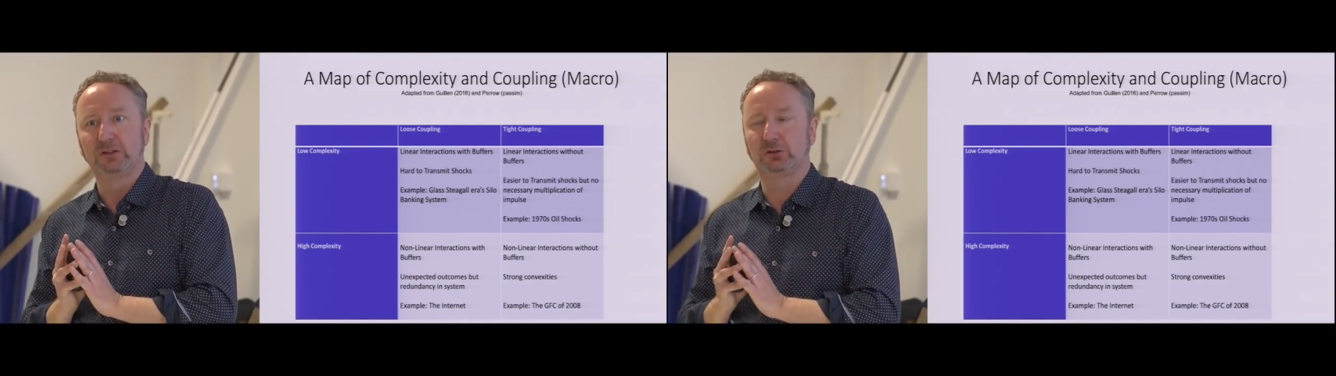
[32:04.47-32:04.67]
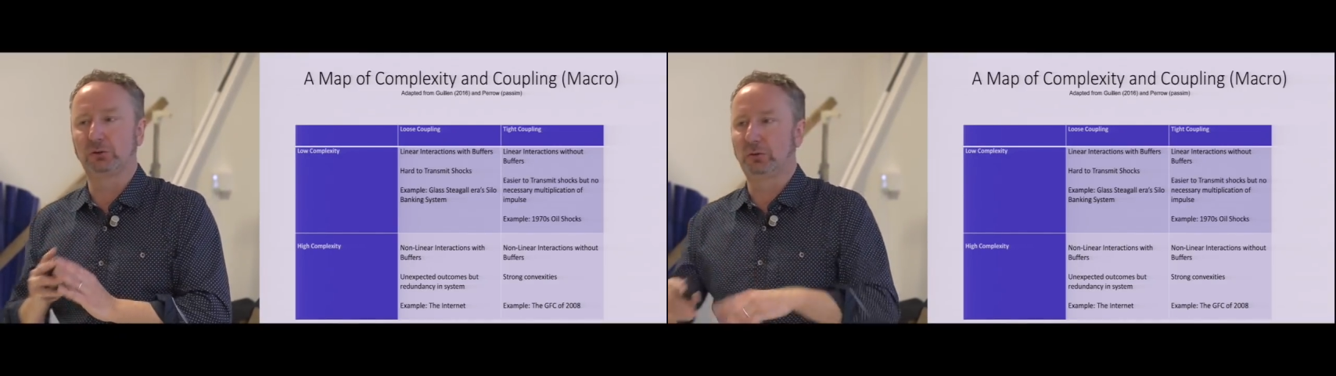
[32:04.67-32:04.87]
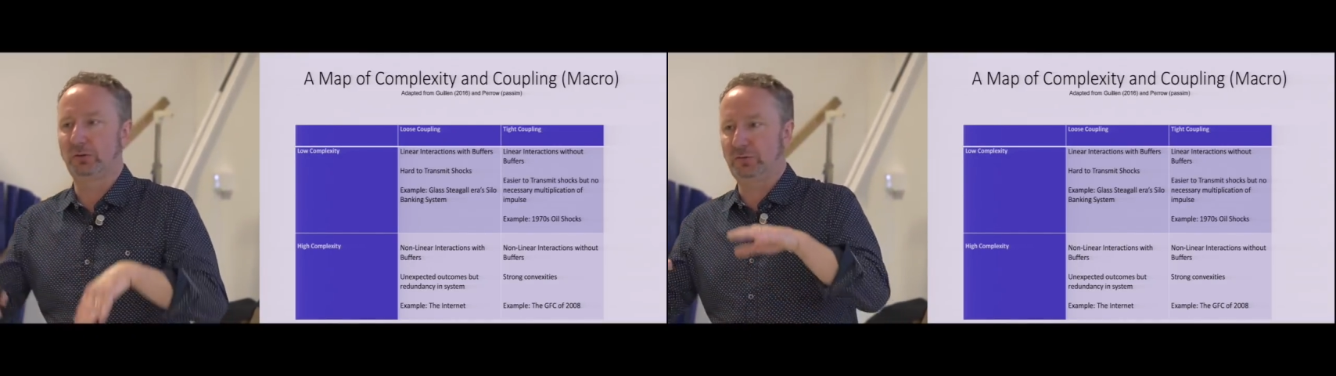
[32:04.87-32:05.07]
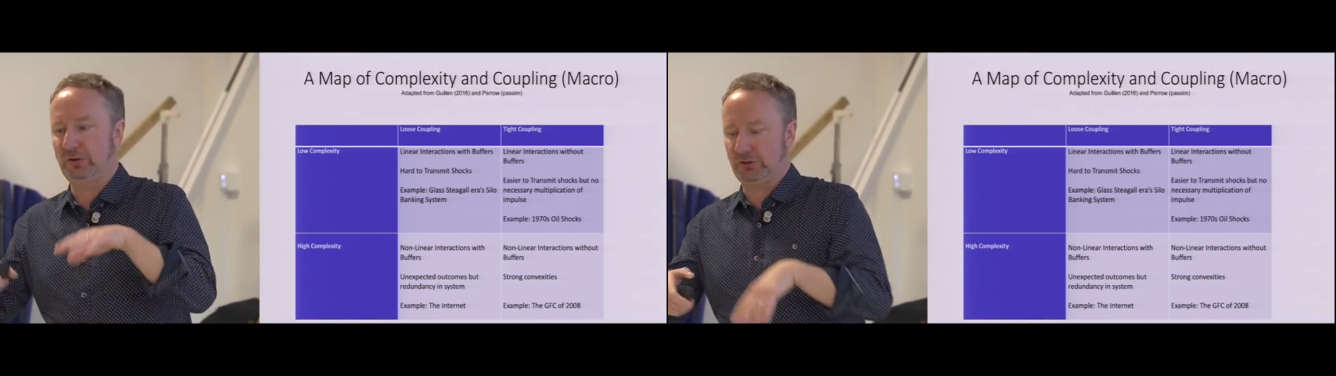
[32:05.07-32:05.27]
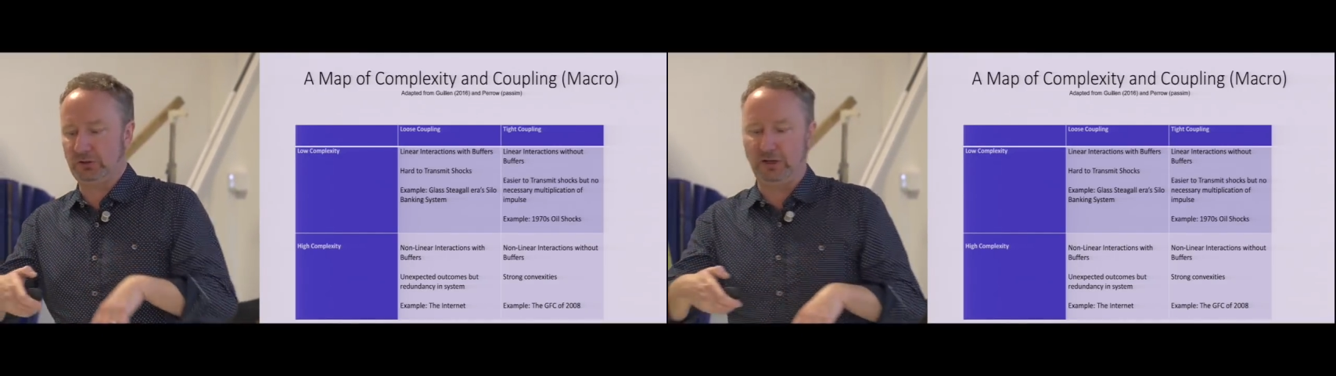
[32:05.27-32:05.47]
So the
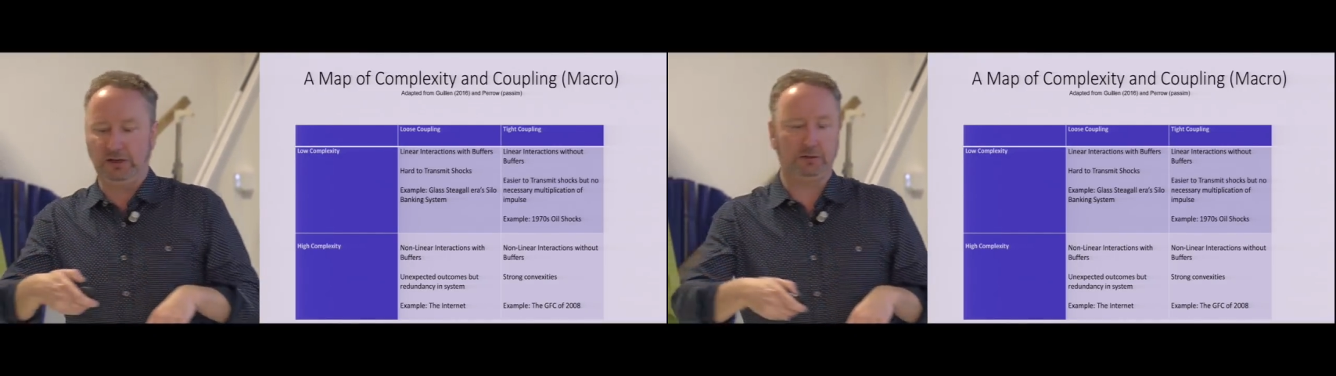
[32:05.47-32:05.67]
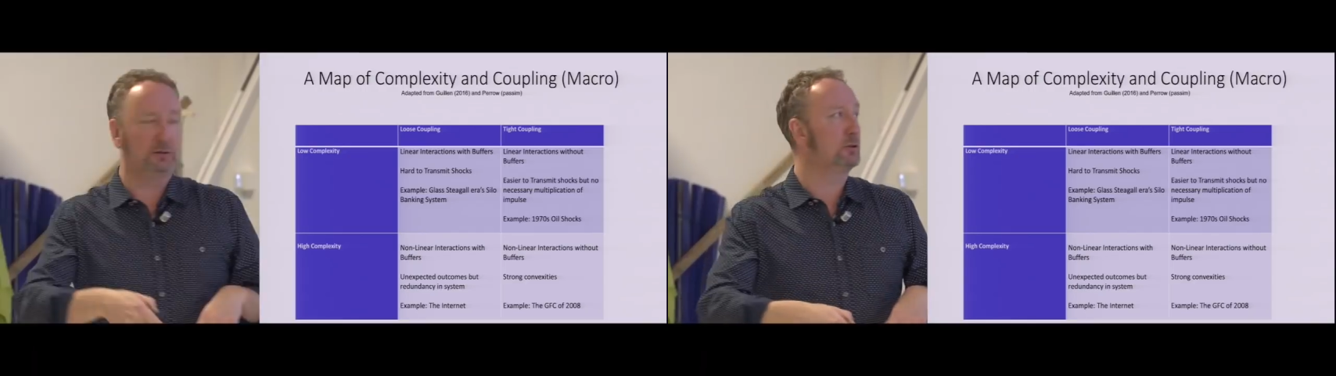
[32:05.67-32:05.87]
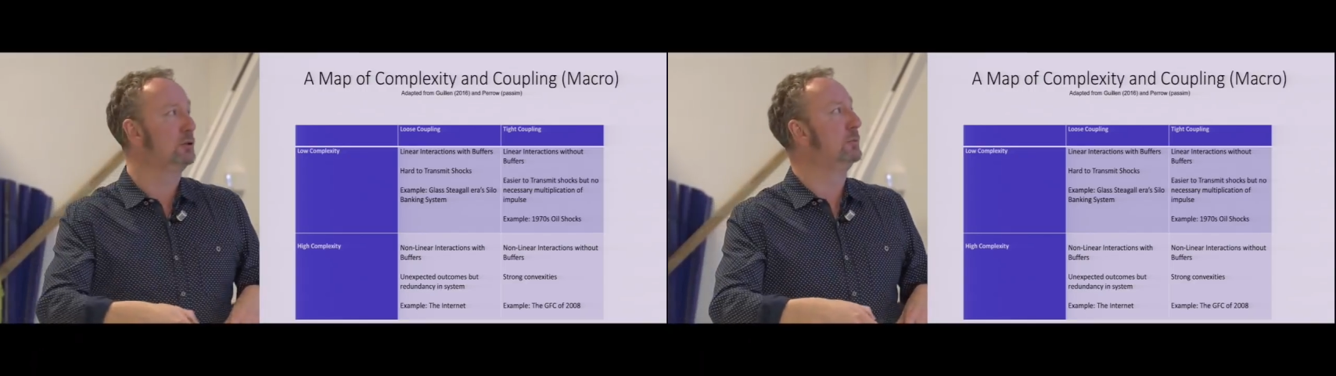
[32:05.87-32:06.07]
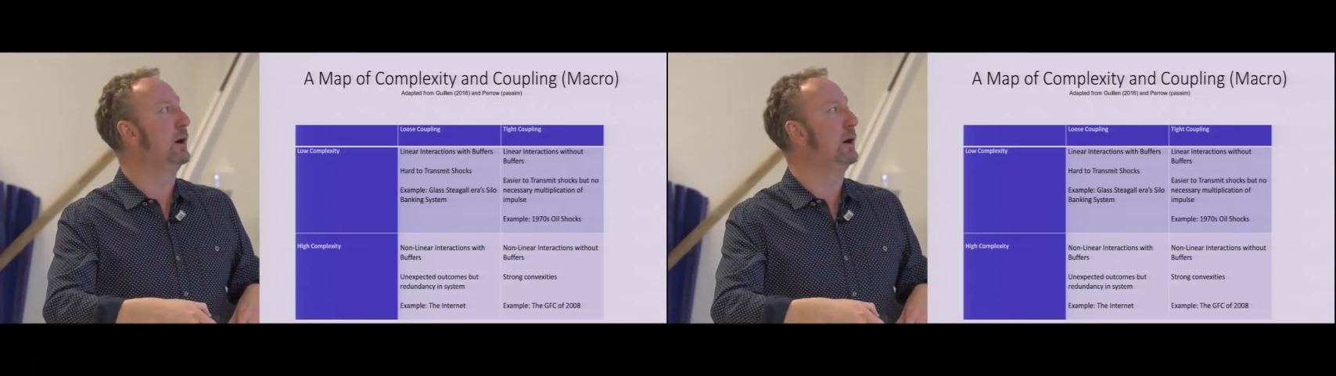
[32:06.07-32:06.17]
first slide, to go